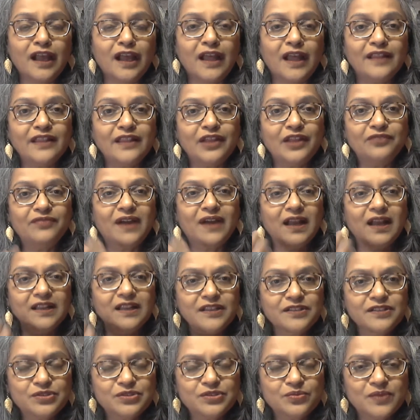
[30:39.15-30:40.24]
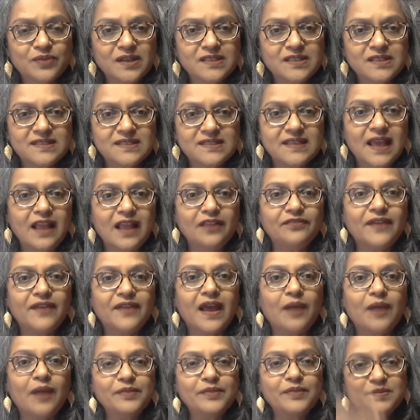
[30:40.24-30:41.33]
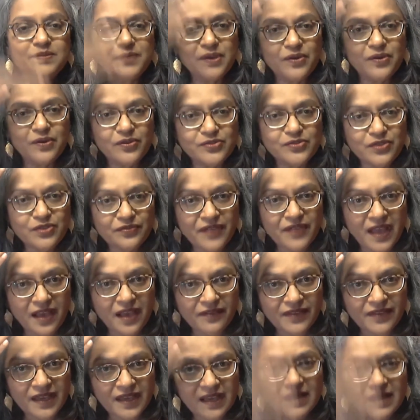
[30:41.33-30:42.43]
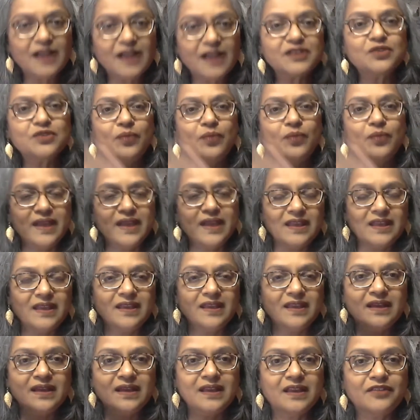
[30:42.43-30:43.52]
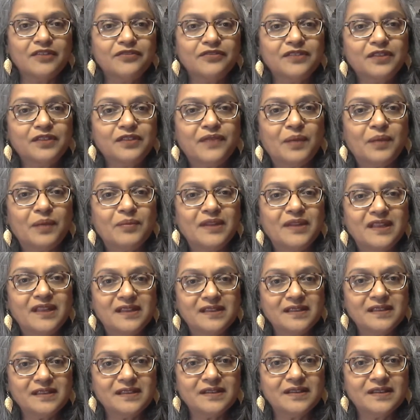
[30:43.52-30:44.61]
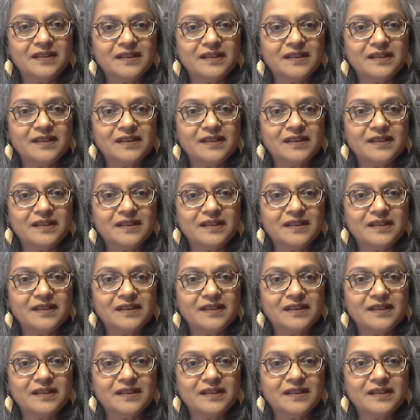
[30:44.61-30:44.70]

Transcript: And that violence towards self happens because of having cut away the feminine.